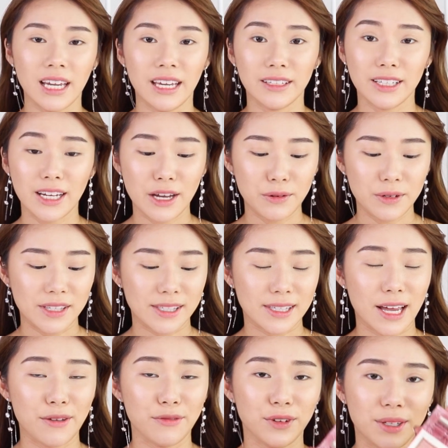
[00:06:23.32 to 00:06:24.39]
And now it's
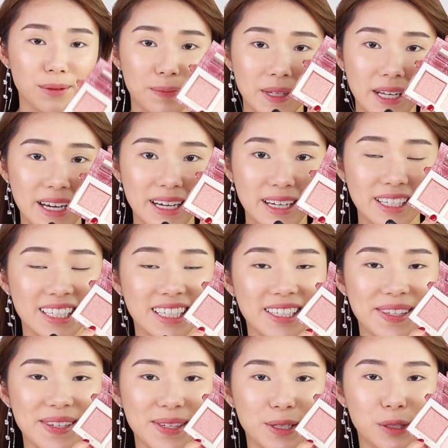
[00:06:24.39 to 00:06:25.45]
time for the blush.
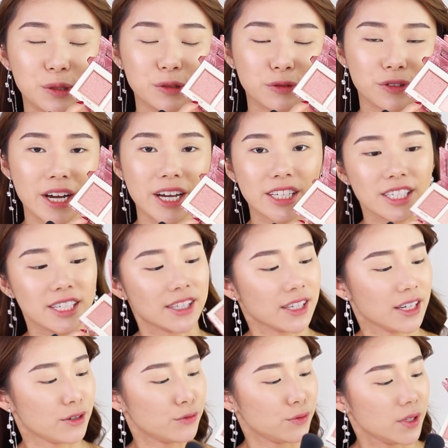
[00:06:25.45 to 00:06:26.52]
This is Gold Rush. It's
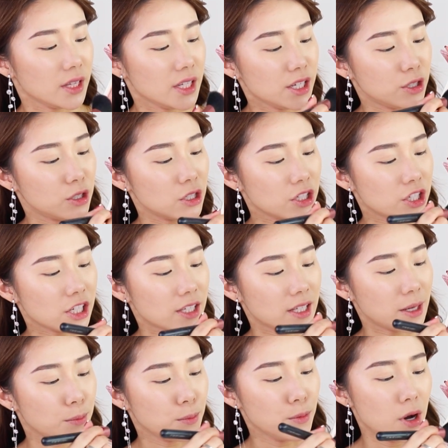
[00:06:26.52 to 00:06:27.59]
a really gorgeous,
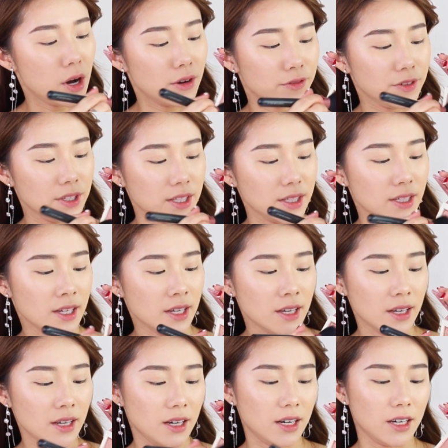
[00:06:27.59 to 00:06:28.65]
like mauvey
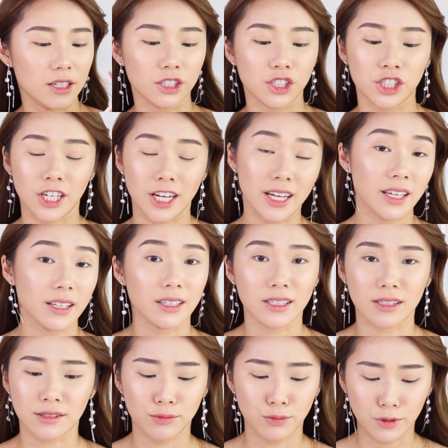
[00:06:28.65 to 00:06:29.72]
shade.
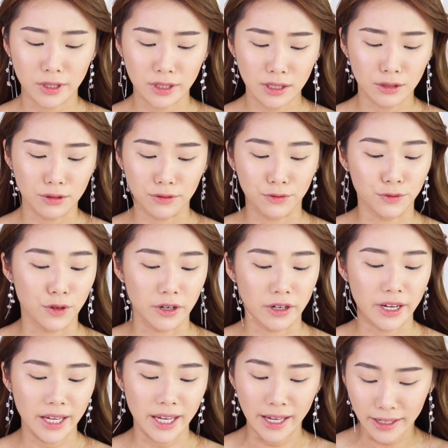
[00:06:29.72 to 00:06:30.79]
It's really good
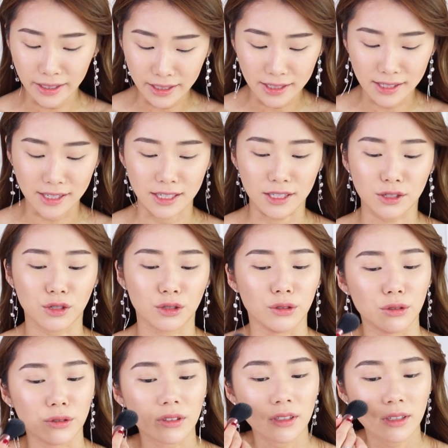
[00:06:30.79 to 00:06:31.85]
for any skin
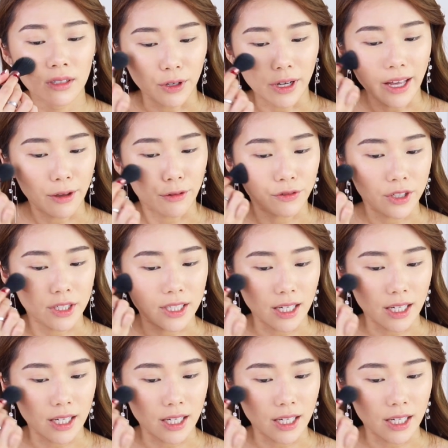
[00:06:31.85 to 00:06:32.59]
tone, for every